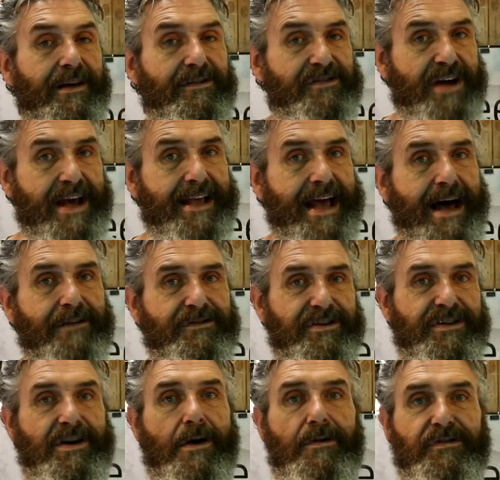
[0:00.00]
Check out
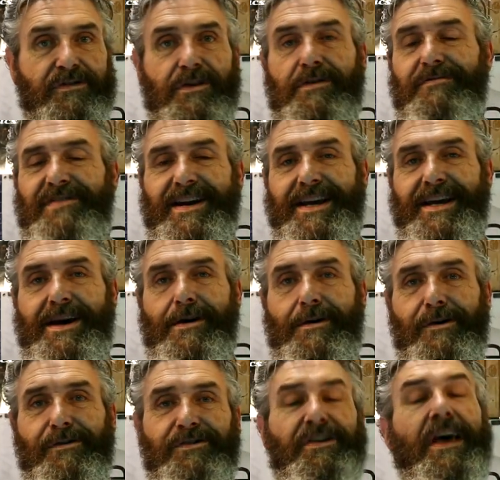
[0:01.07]
Geo's new
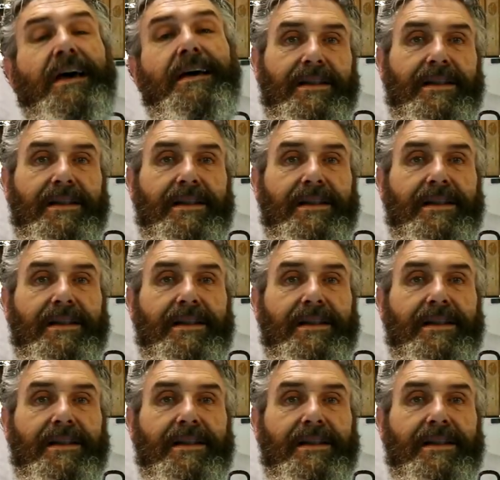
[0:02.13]
videos.